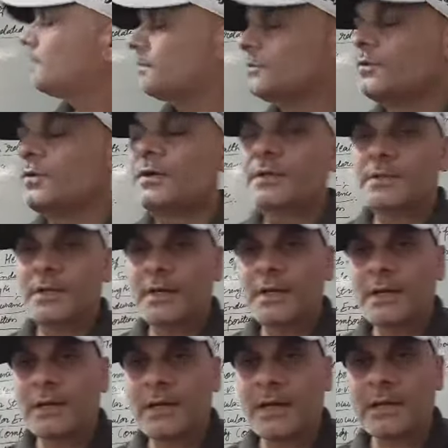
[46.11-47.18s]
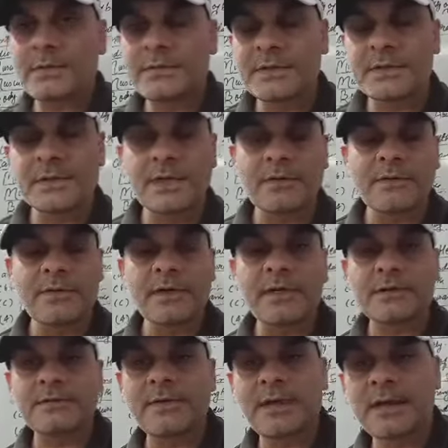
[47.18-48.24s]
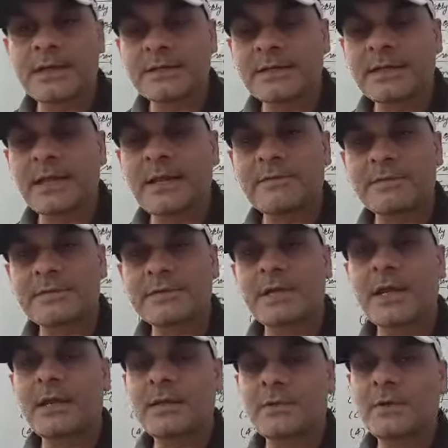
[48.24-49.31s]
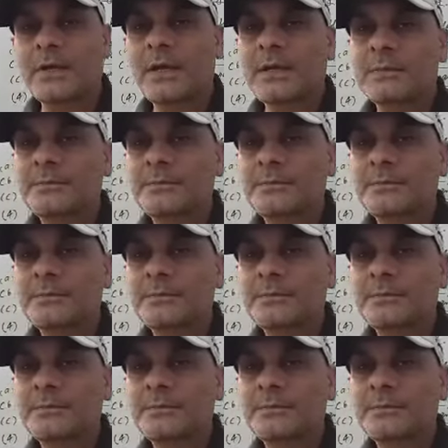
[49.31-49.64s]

unit 3, that is physical fitness, wellness and lifestyle. Okay,